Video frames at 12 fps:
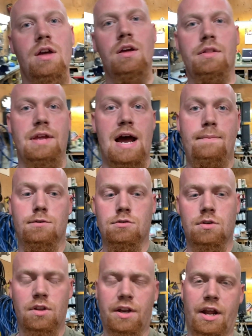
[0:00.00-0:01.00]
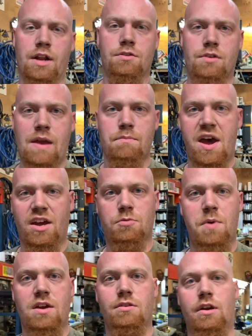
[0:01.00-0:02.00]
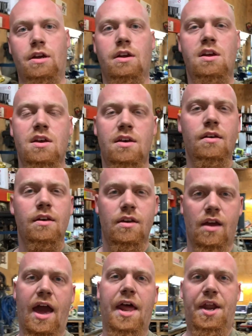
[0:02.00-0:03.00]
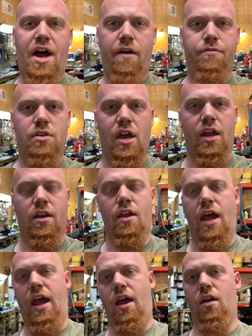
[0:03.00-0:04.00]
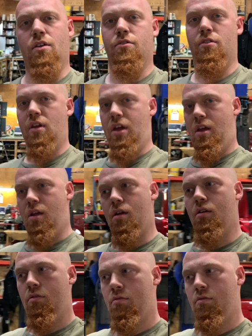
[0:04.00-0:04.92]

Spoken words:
They almost look like they got the same back spacing and offset as the